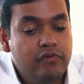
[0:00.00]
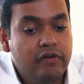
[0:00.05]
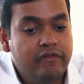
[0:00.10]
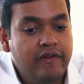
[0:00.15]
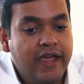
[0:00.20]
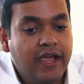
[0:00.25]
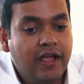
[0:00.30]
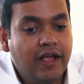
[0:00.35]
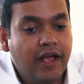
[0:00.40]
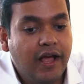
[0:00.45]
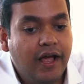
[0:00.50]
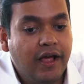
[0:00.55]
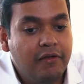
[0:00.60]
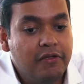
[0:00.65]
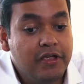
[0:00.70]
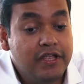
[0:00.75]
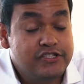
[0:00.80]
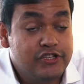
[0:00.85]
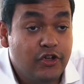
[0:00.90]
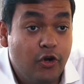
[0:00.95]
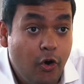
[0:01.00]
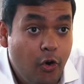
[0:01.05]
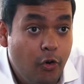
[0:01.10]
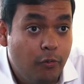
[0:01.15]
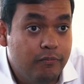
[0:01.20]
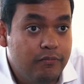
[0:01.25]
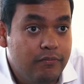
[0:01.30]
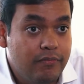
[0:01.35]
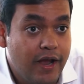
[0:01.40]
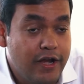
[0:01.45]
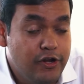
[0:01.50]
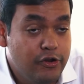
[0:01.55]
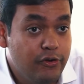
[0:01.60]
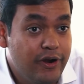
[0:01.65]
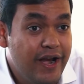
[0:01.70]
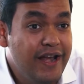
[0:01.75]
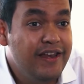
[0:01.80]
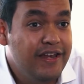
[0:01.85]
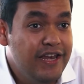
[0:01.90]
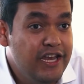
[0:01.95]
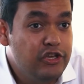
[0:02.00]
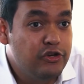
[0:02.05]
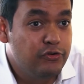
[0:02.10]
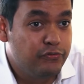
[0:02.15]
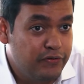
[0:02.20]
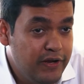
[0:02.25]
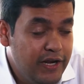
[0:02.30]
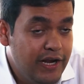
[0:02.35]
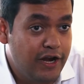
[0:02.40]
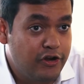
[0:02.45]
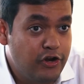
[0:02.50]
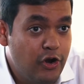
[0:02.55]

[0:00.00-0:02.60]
Vivek, it's a home and you really need to feel at